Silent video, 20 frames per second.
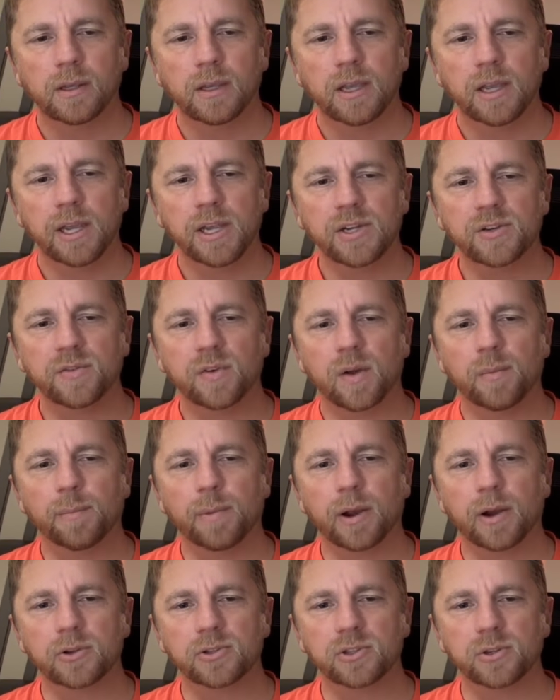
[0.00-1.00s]
Age of
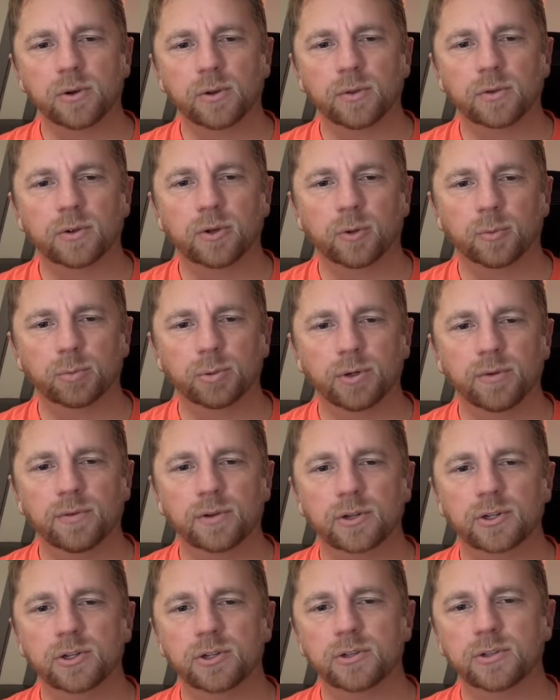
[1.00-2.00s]
Empires to know they're called
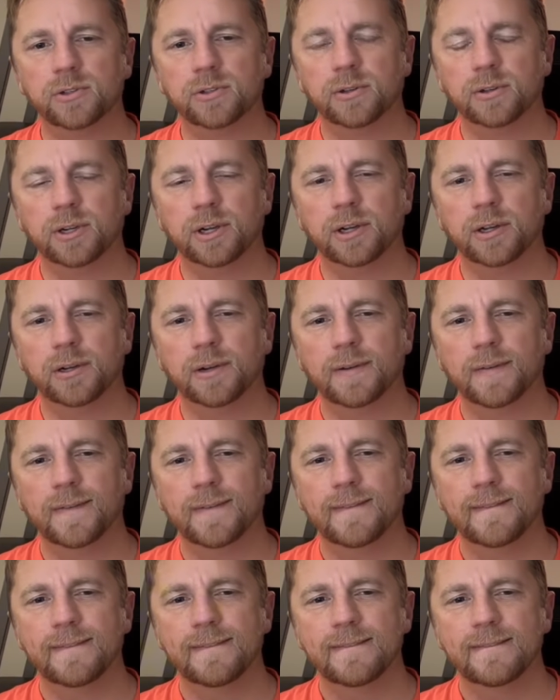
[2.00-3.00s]
prefectures. Okay.
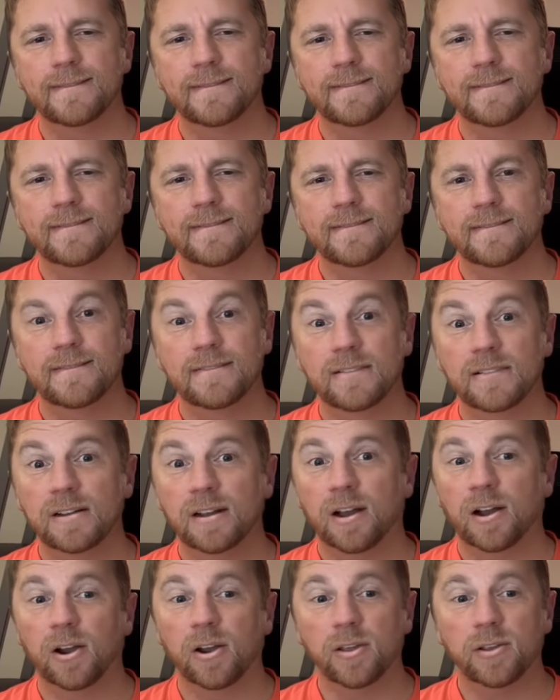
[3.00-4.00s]

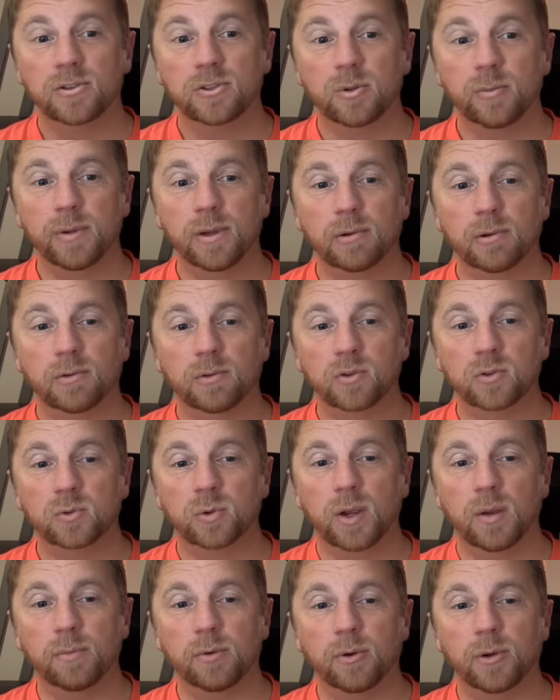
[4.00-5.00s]
Alright, this could be a reverse
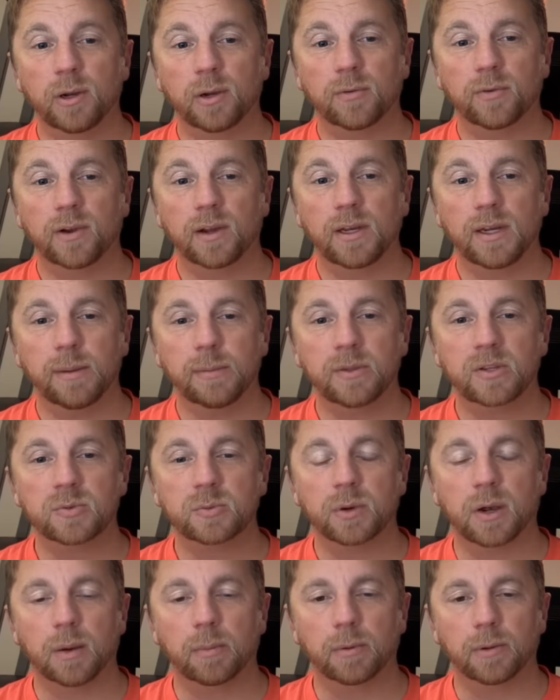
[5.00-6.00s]
rainbow here if I name this
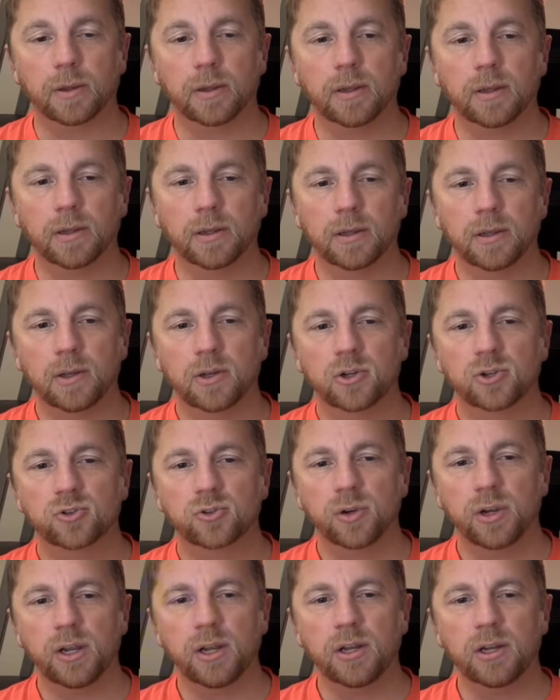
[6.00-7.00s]
properly.
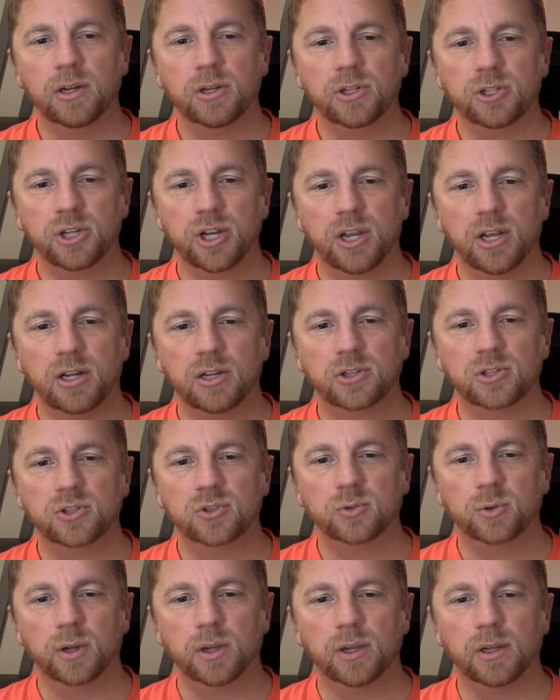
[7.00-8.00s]
Train, chain,
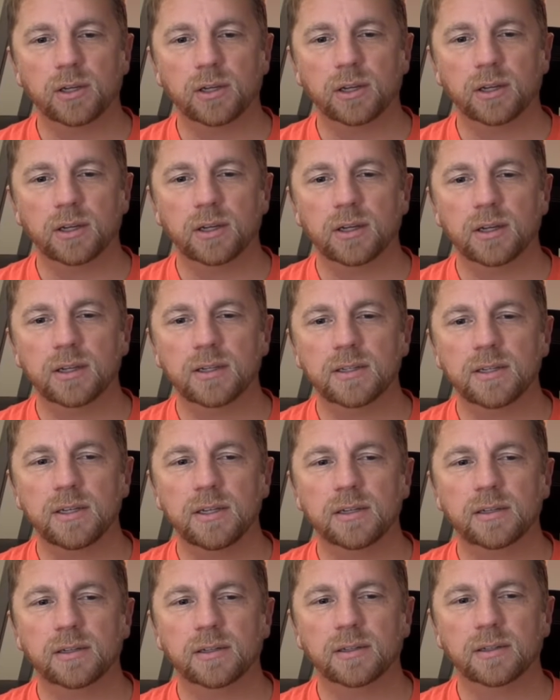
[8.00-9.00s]
string, and
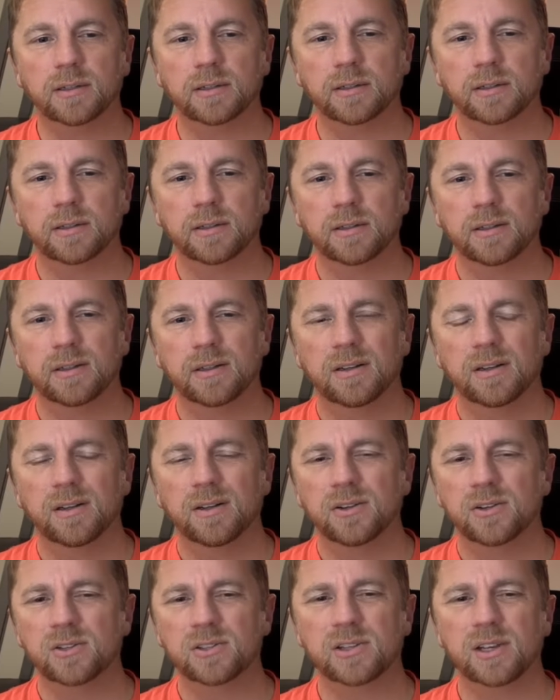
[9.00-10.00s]
catena.
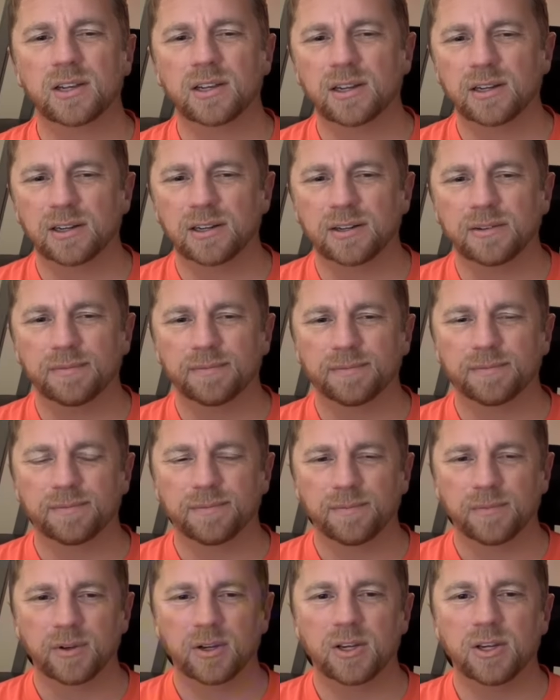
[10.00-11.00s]
Just like a
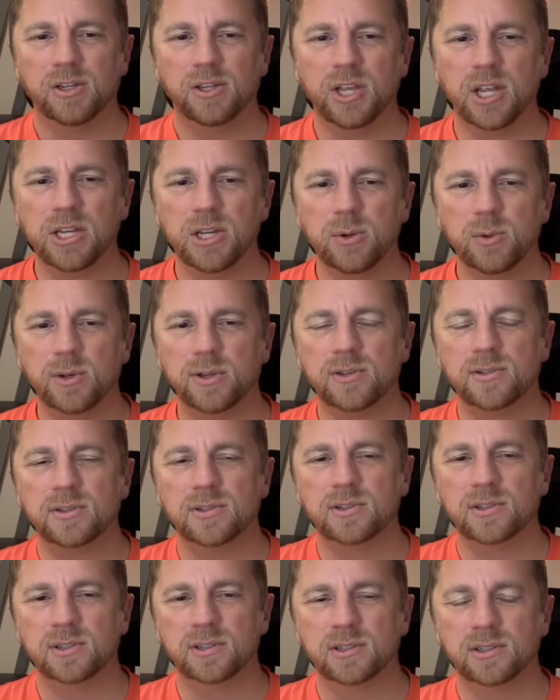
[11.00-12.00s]

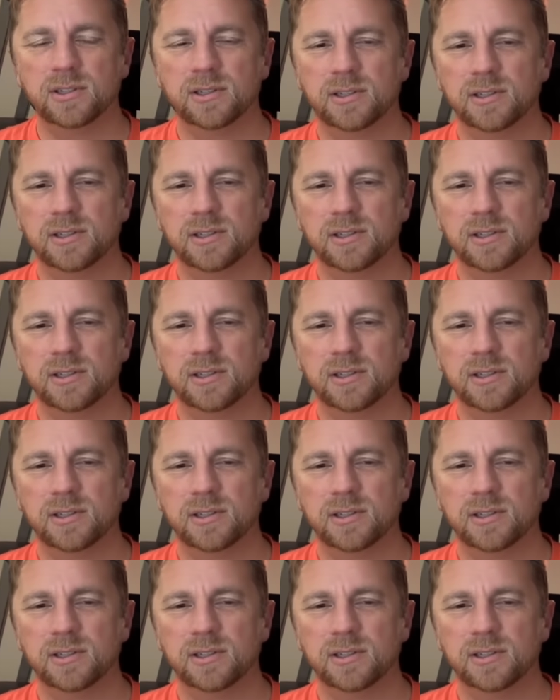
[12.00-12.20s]
continuous...